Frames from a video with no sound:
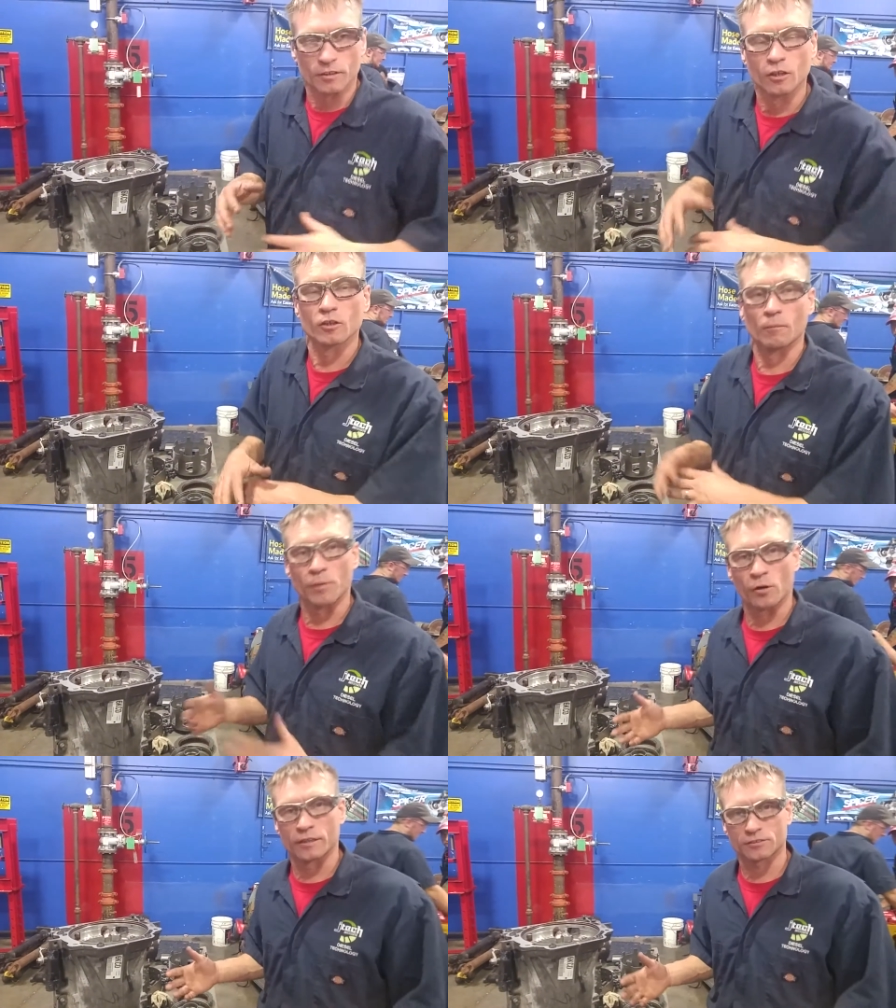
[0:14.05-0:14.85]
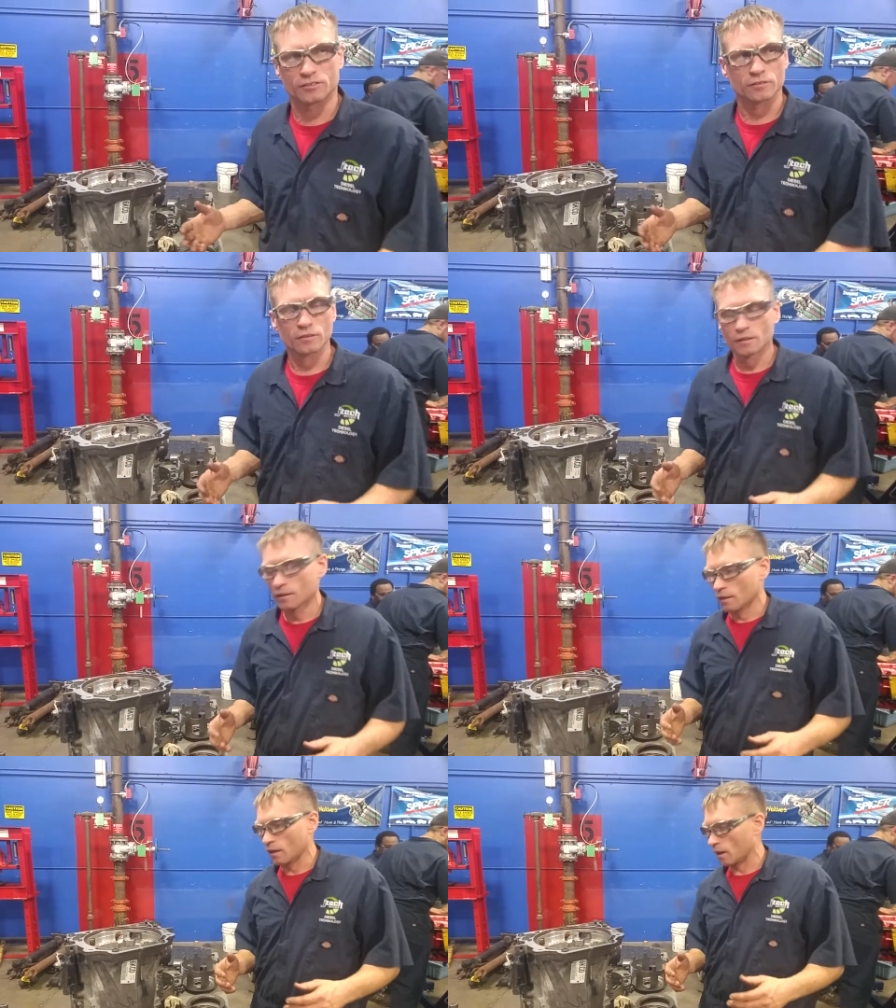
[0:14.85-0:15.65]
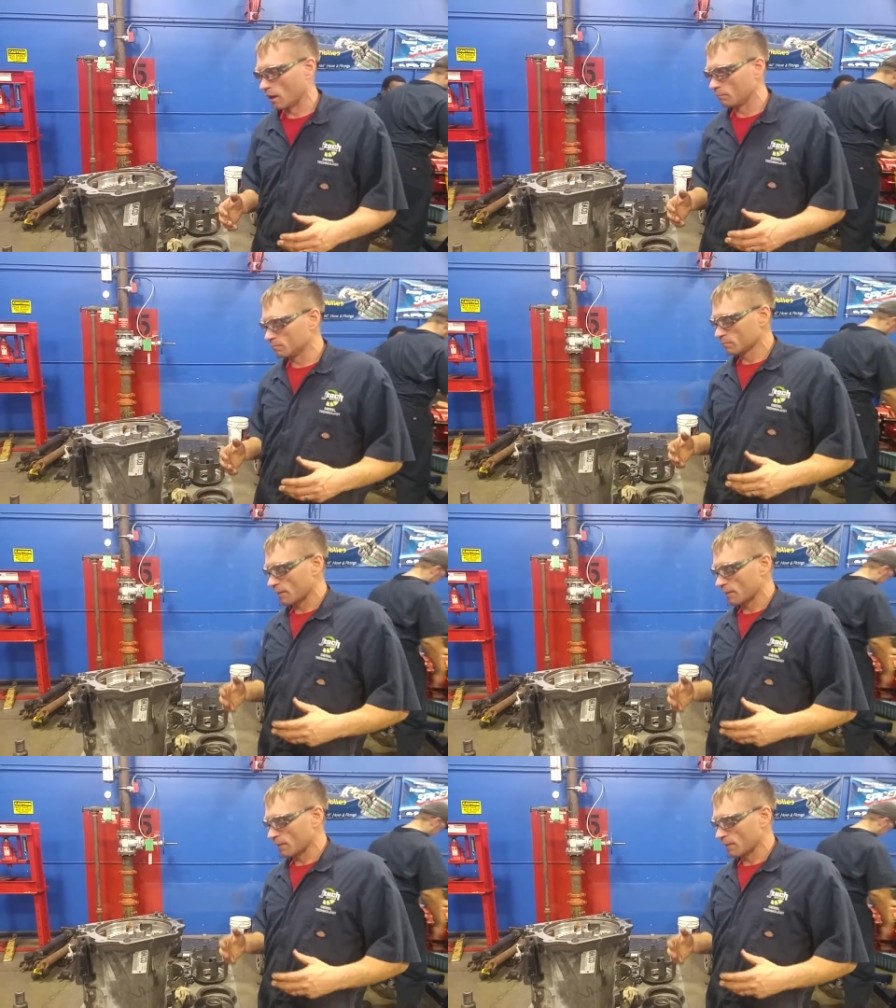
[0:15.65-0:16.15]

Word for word: of the little components um,